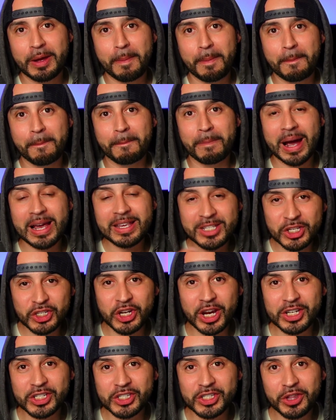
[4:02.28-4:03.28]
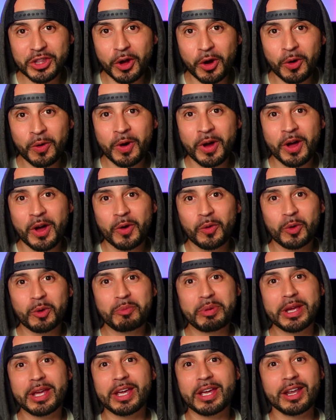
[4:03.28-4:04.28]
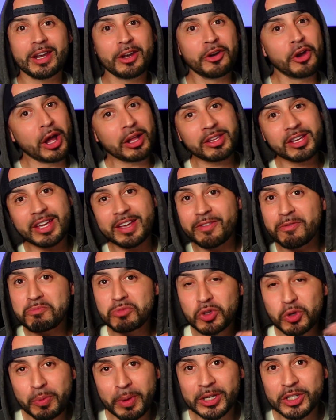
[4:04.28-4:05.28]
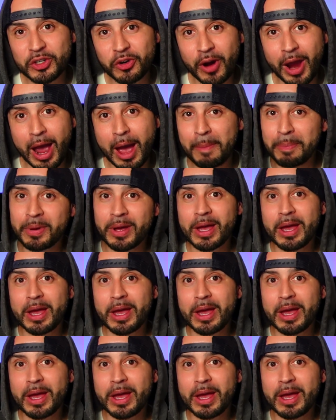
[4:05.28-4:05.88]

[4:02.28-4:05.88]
My suggestion though would be not to give them too much crap